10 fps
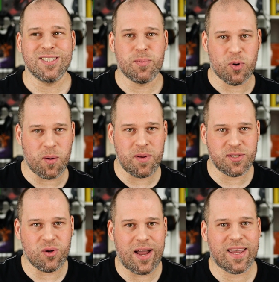The problem
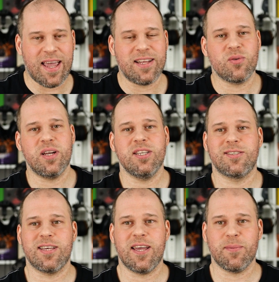is, though, I can't really
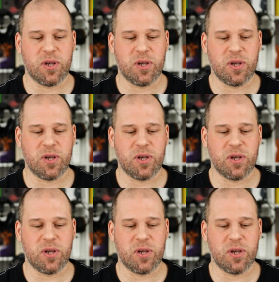say,